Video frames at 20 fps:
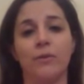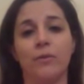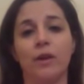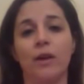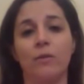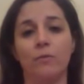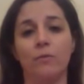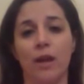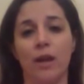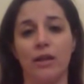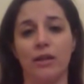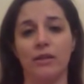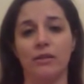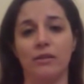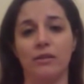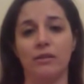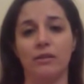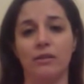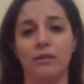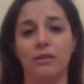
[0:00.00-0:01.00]
I read it.
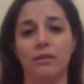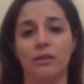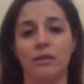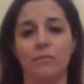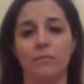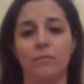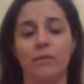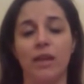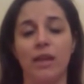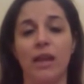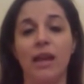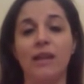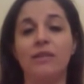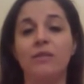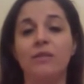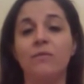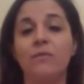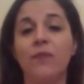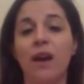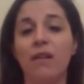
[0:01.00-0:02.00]
It's
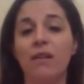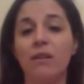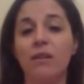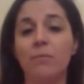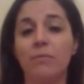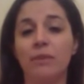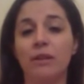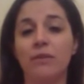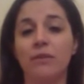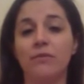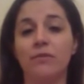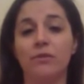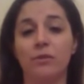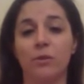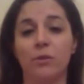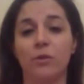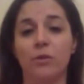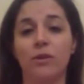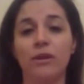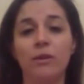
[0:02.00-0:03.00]
a very brief
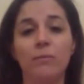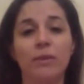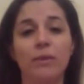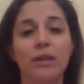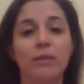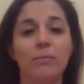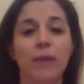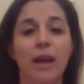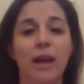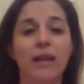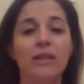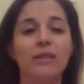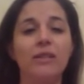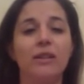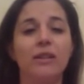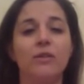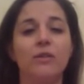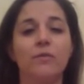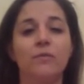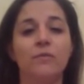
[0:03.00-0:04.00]
story, but it paints
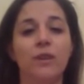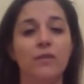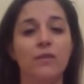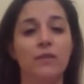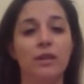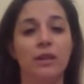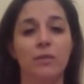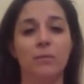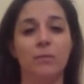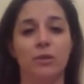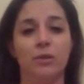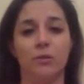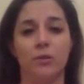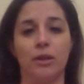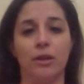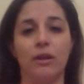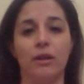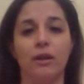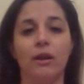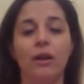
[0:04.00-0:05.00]
such vivid
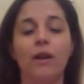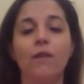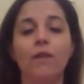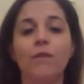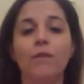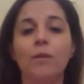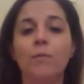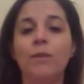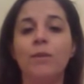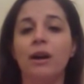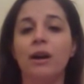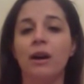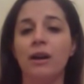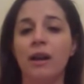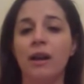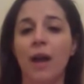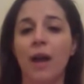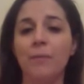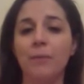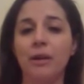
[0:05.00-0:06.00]
imagery. From the
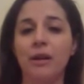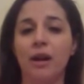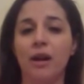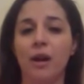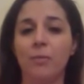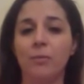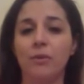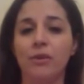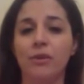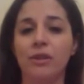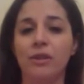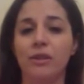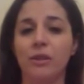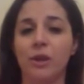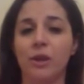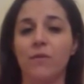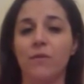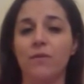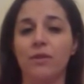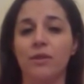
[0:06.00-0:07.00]
unhappy couple that
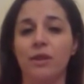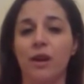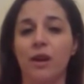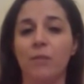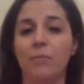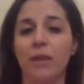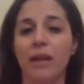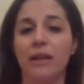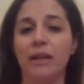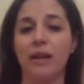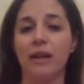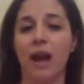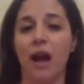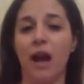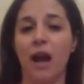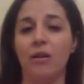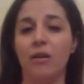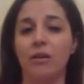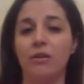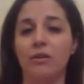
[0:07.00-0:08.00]
serves as our main
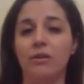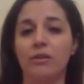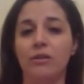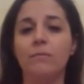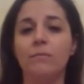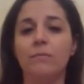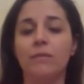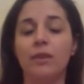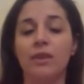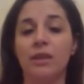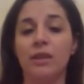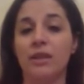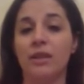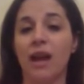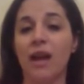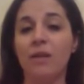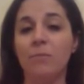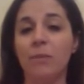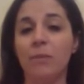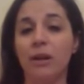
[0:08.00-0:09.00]
characters, the
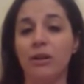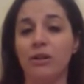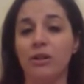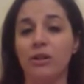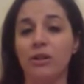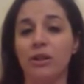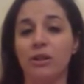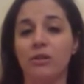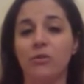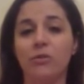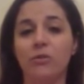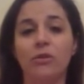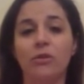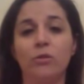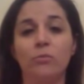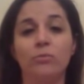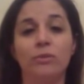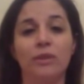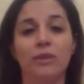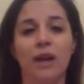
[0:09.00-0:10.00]
nightmare children who
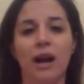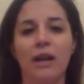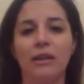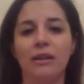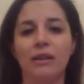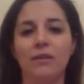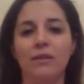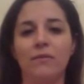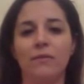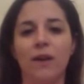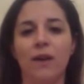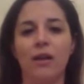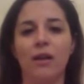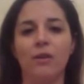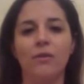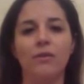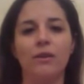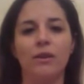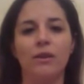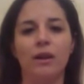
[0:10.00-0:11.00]
blindly
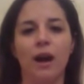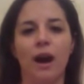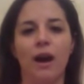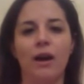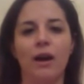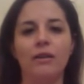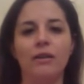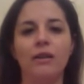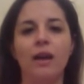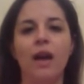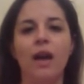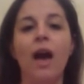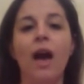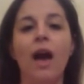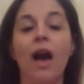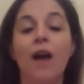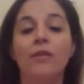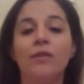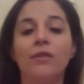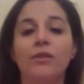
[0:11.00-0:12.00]
follow their god,
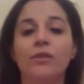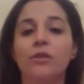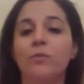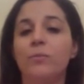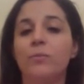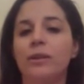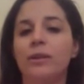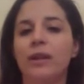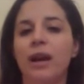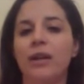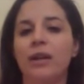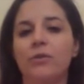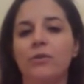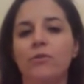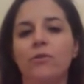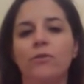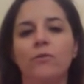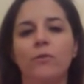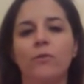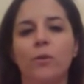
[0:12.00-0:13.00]
and the
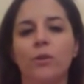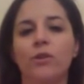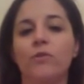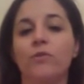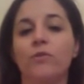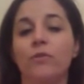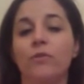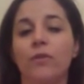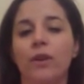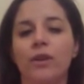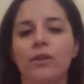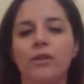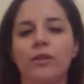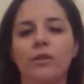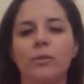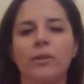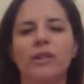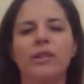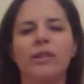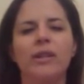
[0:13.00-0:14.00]
supernatural force referred
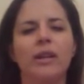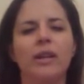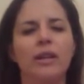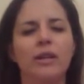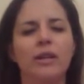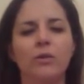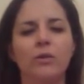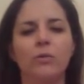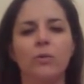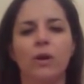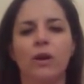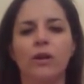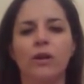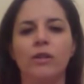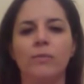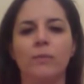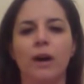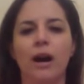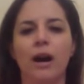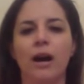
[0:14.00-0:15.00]
to as He Who Walks
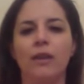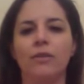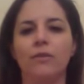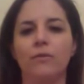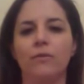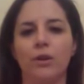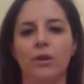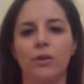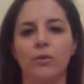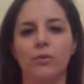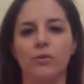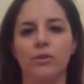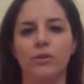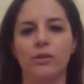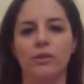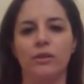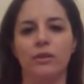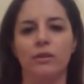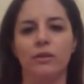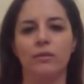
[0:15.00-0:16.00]
Behind the
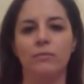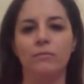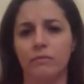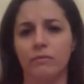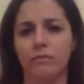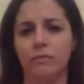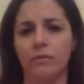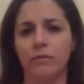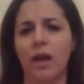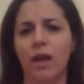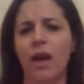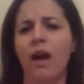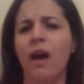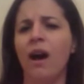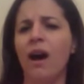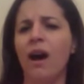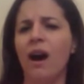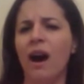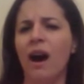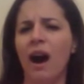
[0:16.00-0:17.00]
Rose.
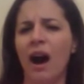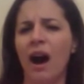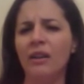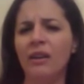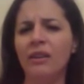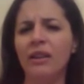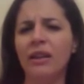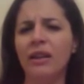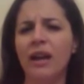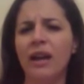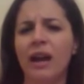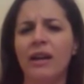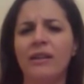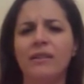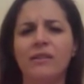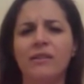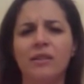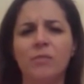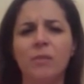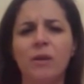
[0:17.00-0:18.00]
Oddly, I had
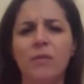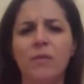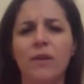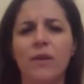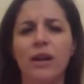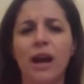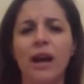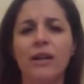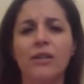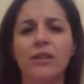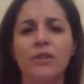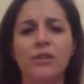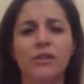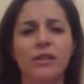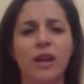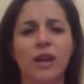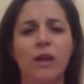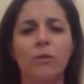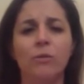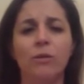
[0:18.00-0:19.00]
somehow forgotten just
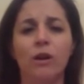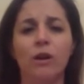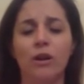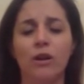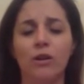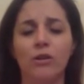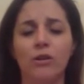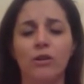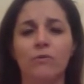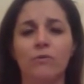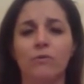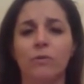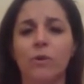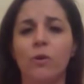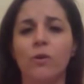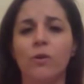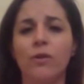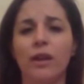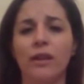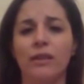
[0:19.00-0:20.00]
how large a
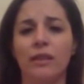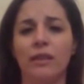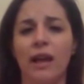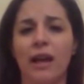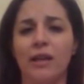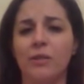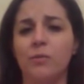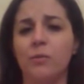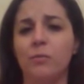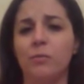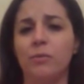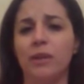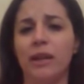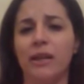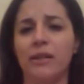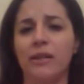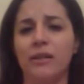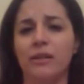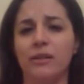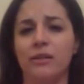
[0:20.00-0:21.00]
role that last one
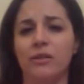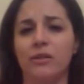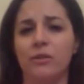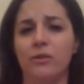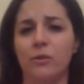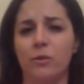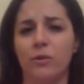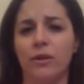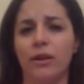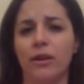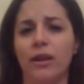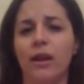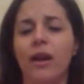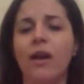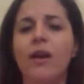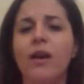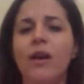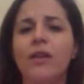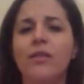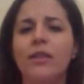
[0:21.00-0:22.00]
plays in the story,
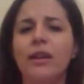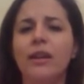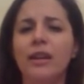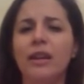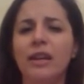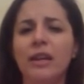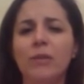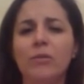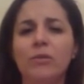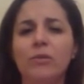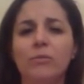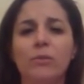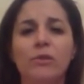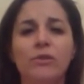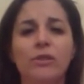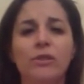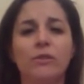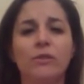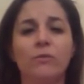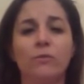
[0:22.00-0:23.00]
thinking he was
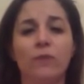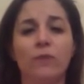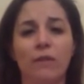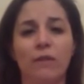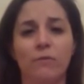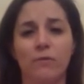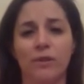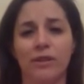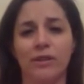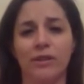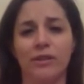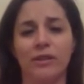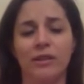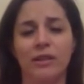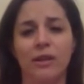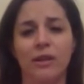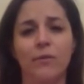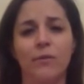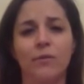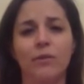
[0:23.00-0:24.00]
mostly referenced and
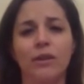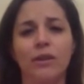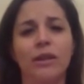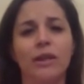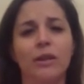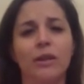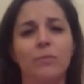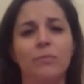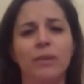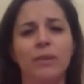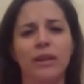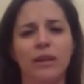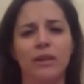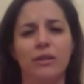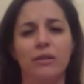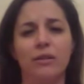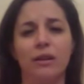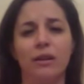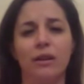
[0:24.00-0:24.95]
never really appeared.